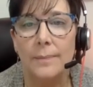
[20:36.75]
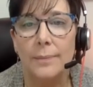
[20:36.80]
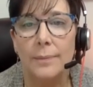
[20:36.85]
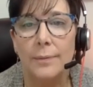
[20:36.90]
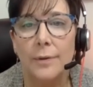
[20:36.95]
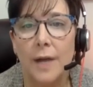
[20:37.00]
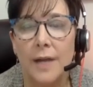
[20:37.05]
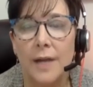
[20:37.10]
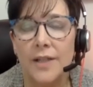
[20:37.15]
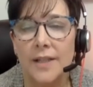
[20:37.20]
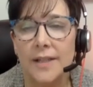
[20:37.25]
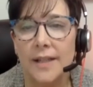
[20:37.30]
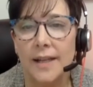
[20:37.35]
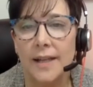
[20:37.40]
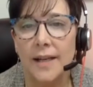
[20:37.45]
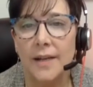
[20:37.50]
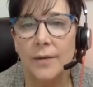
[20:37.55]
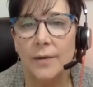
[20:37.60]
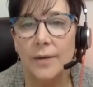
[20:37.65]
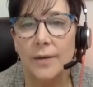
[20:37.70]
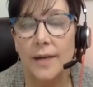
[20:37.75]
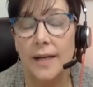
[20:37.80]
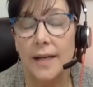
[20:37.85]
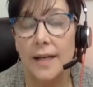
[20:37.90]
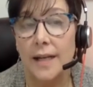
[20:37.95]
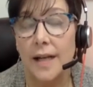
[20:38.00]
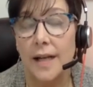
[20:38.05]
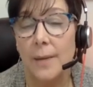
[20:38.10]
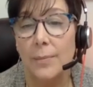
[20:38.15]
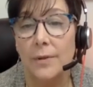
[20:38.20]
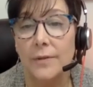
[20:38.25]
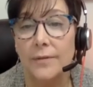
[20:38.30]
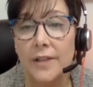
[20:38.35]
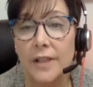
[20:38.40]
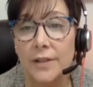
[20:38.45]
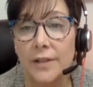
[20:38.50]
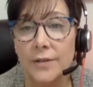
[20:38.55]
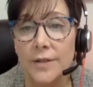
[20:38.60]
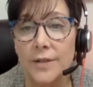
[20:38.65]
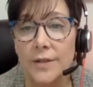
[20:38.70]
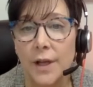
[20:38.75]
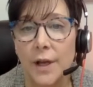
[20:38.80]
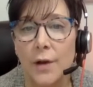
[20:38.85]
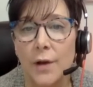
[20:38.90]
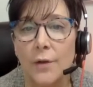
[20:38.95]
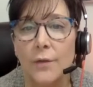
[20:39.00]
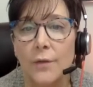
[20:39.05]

project that I created a couple of years ago